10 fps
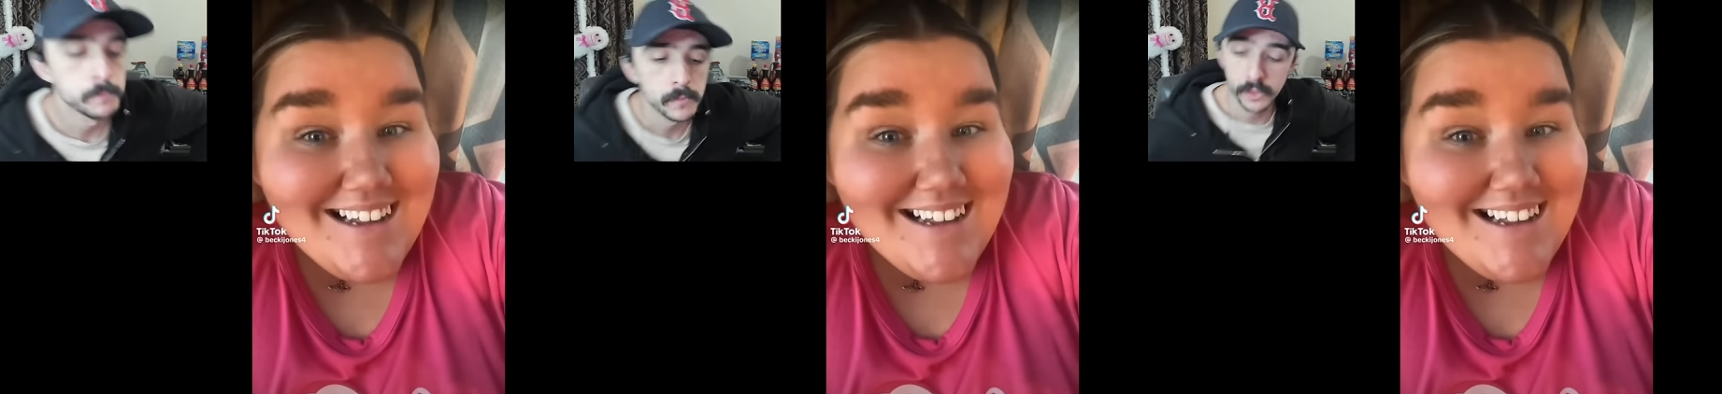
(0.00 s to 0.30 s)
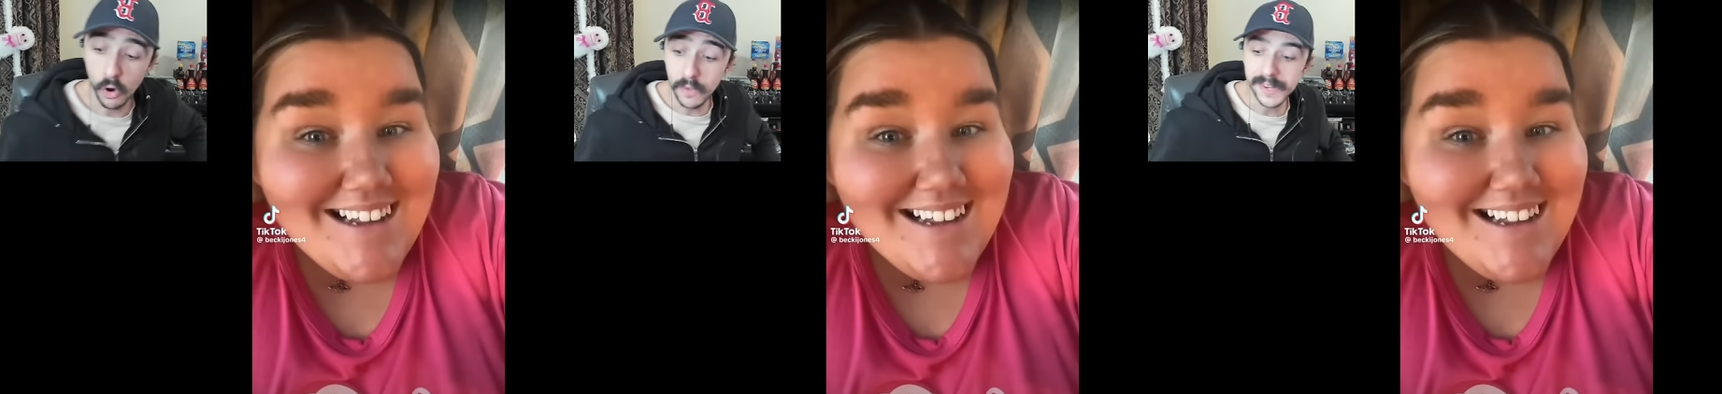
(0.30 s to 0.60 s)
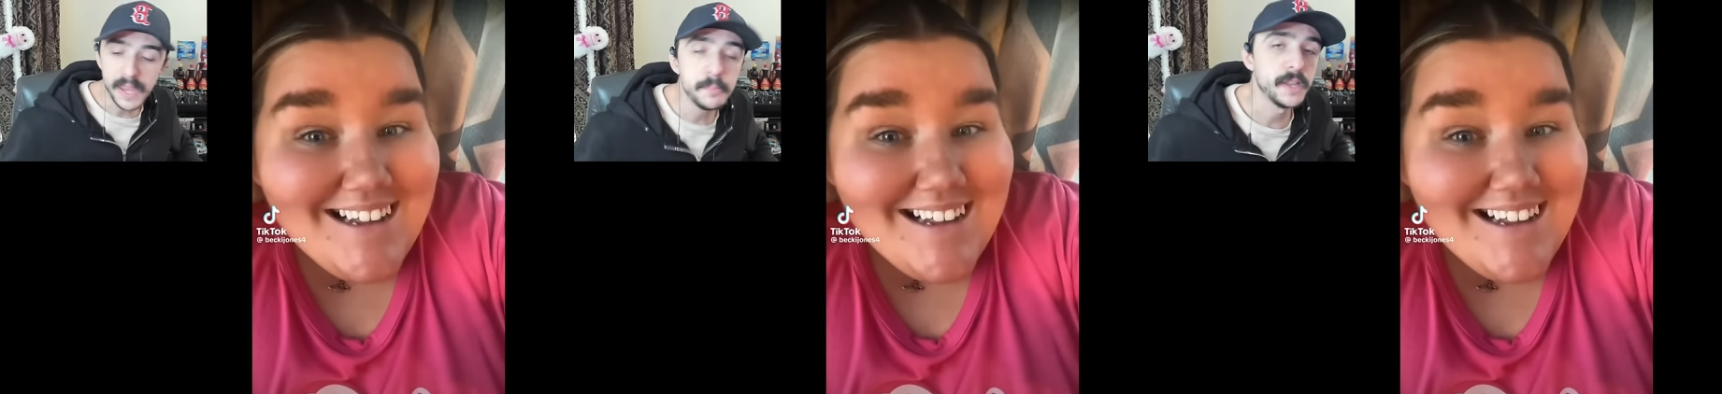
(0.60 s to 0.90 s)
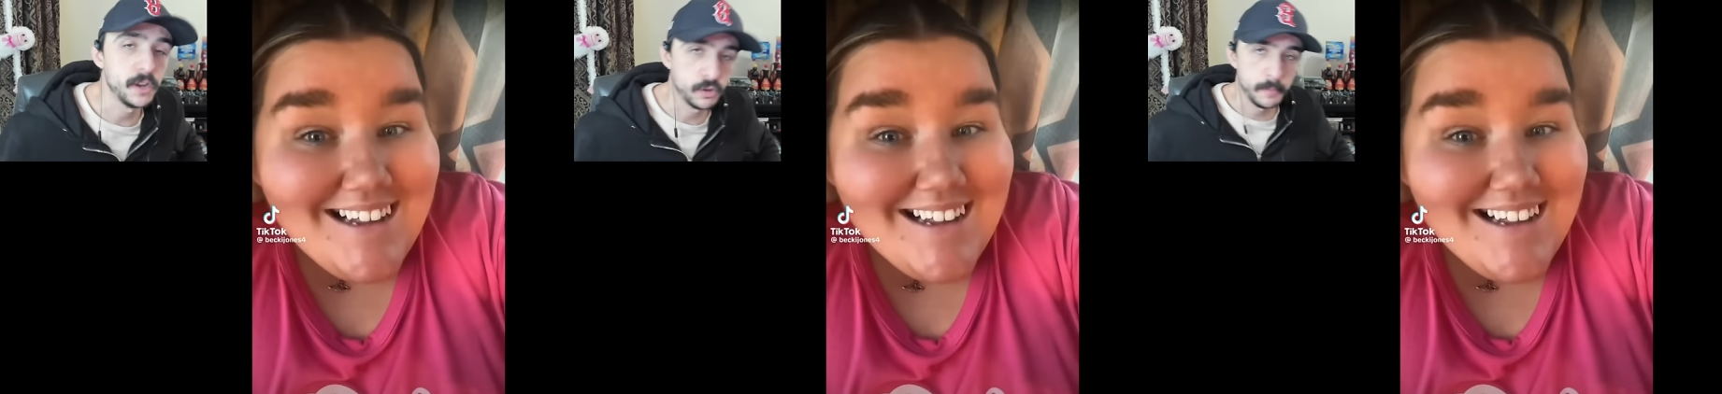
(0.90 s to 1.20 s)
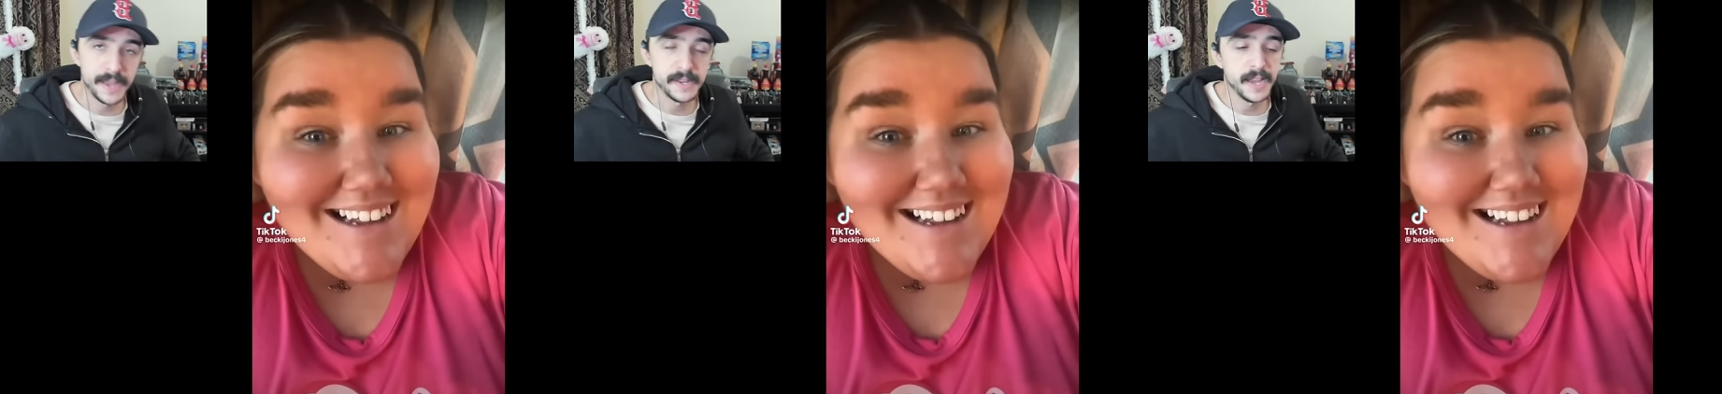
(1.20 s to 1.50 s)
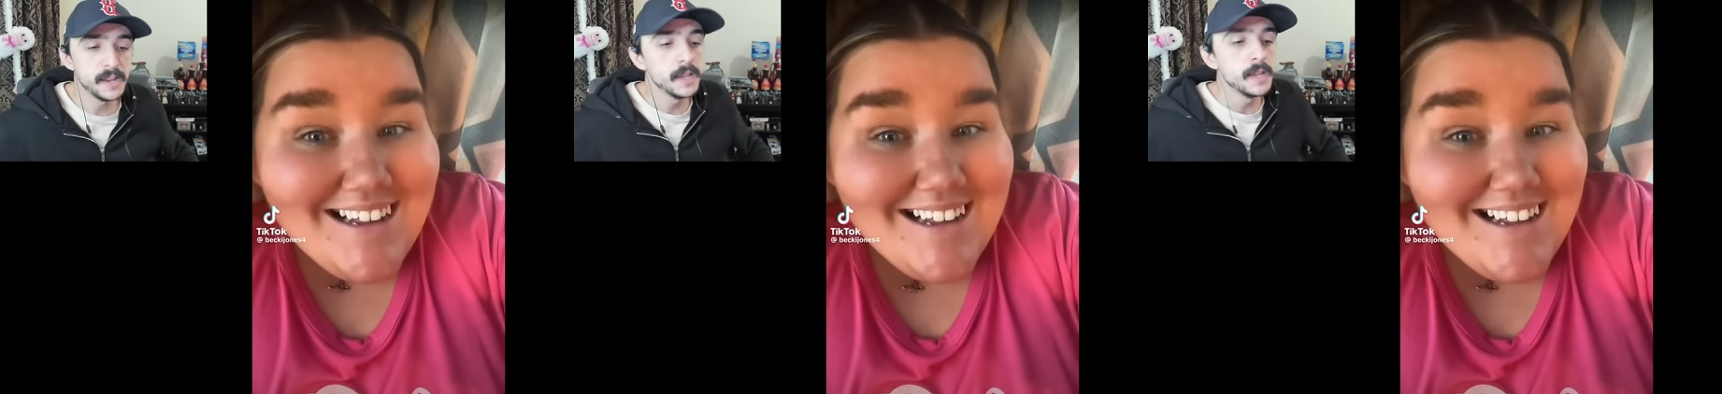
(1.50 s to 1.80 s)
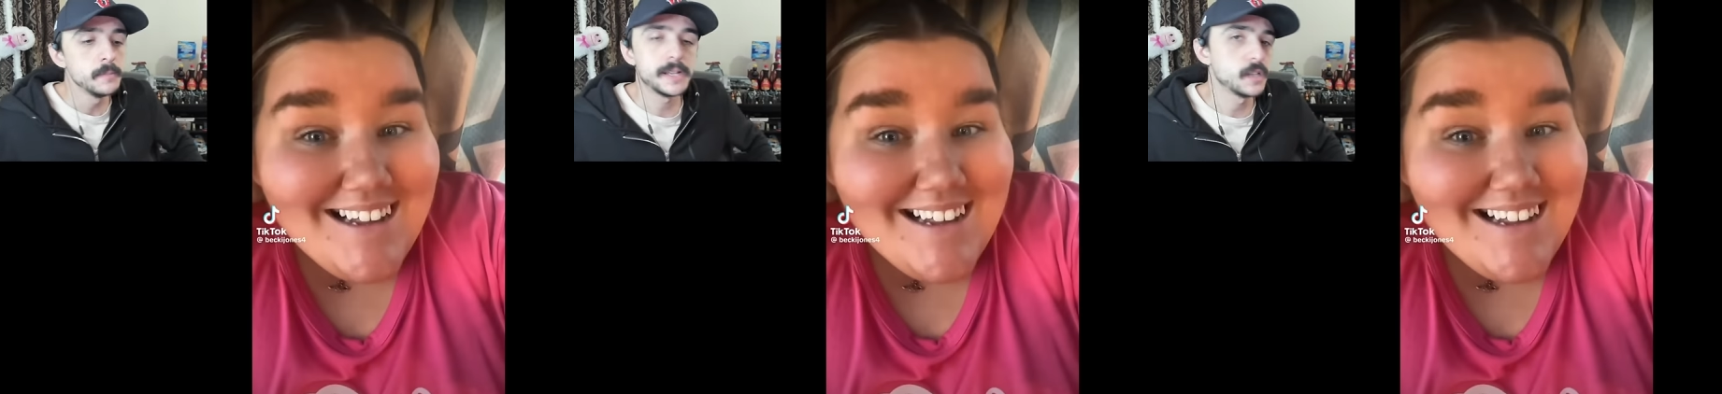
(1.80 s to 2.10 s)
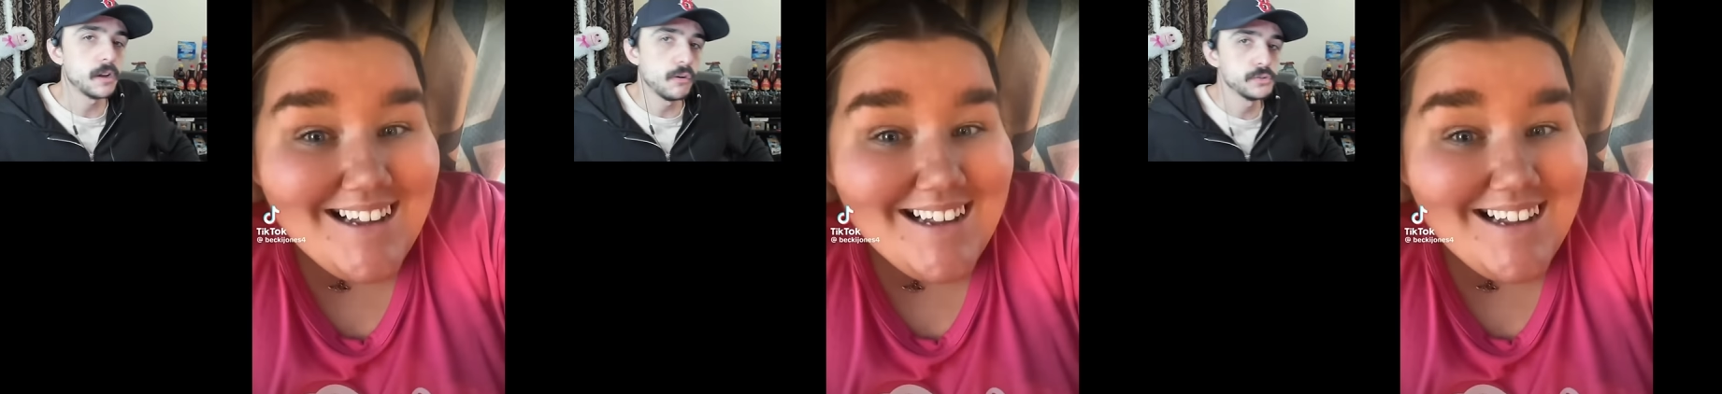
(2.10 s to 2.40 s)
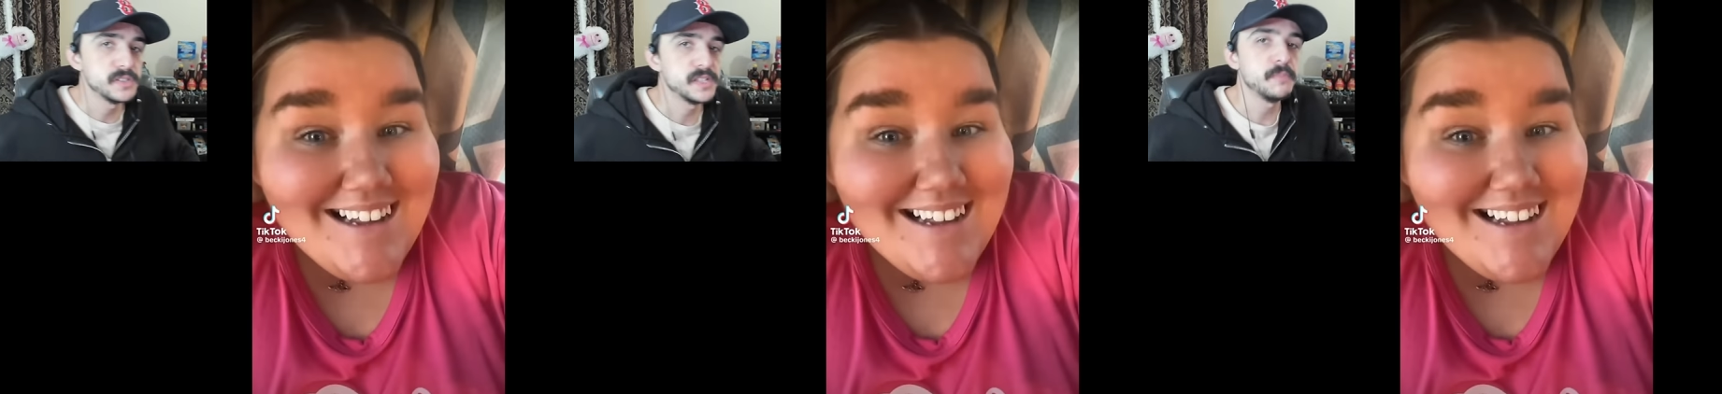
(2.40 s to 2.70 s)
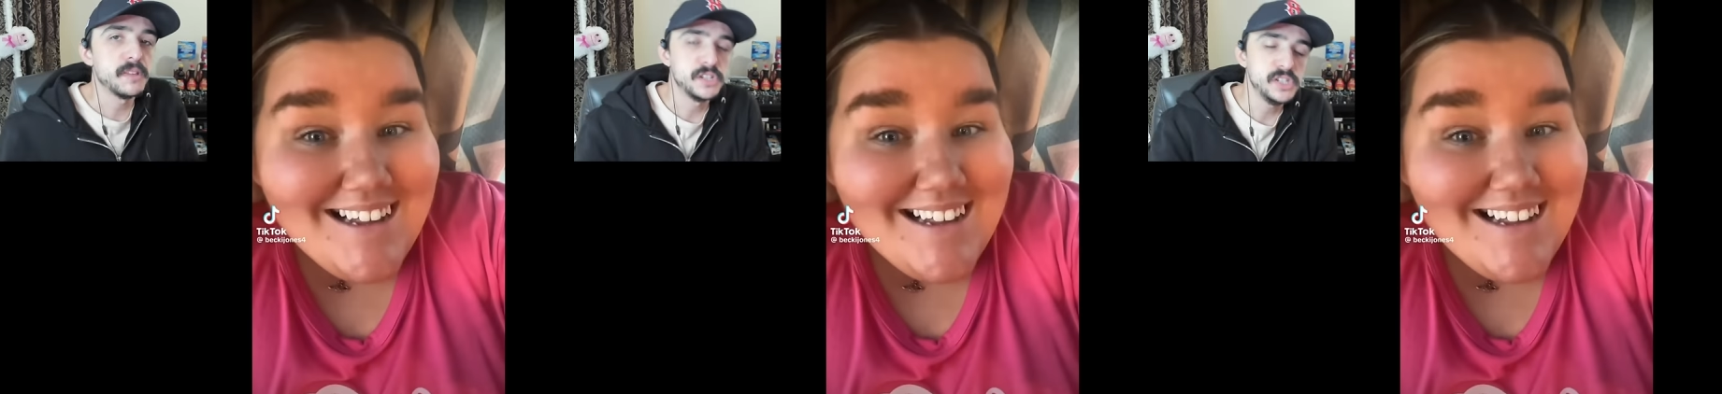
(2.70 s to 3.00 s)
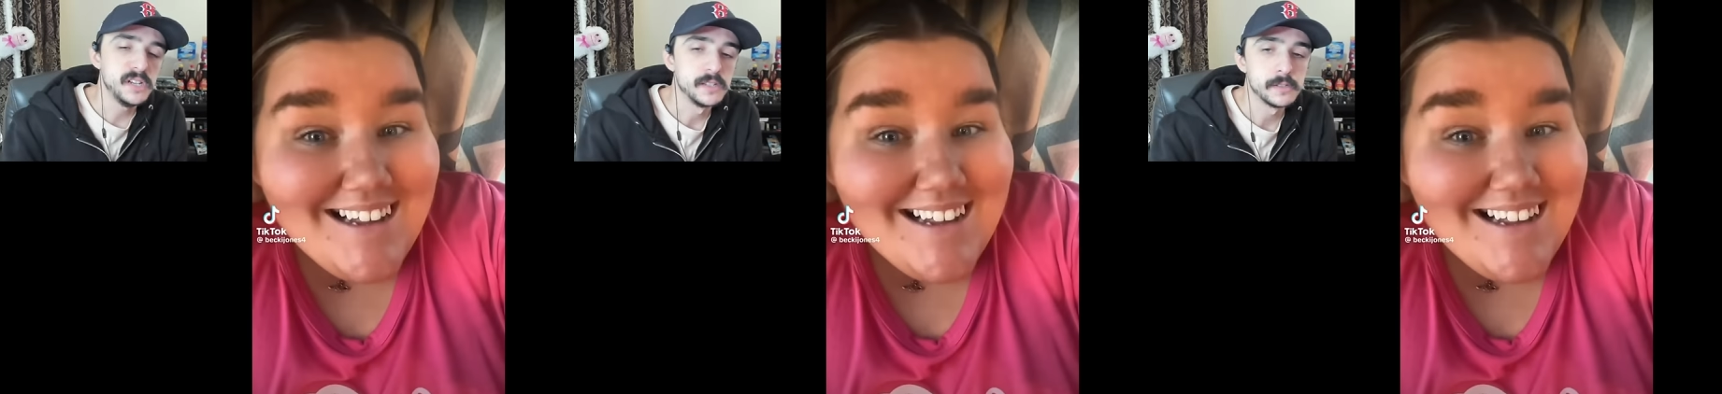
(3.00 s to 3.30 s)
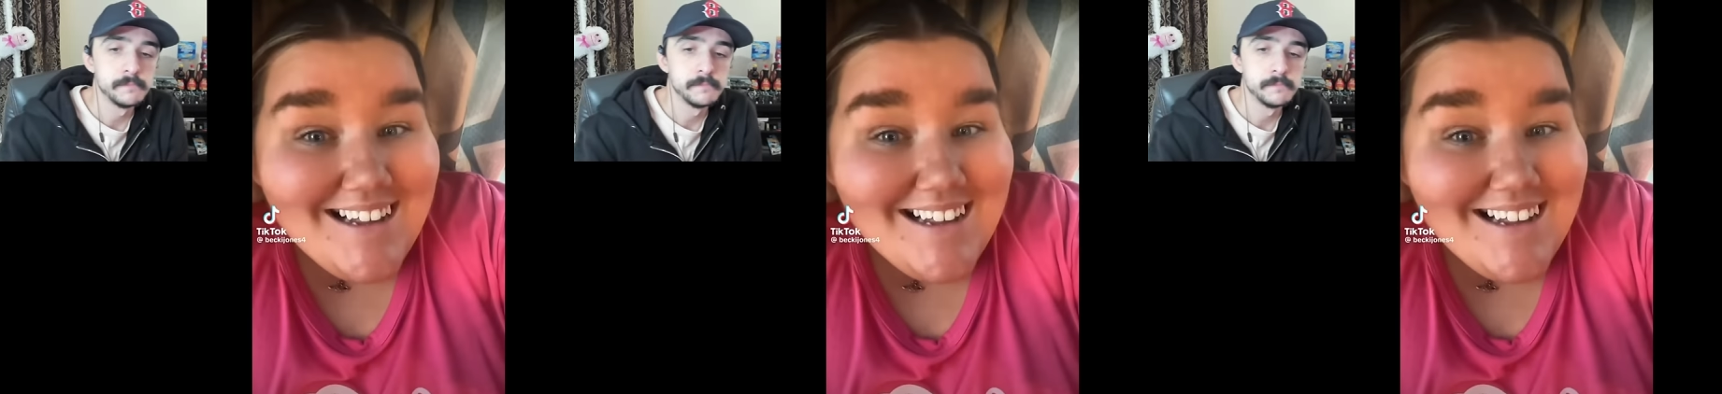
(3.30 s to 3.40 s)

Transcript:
Speaker 1: they're all enabling her the bad diet because they all do the same thing as she does.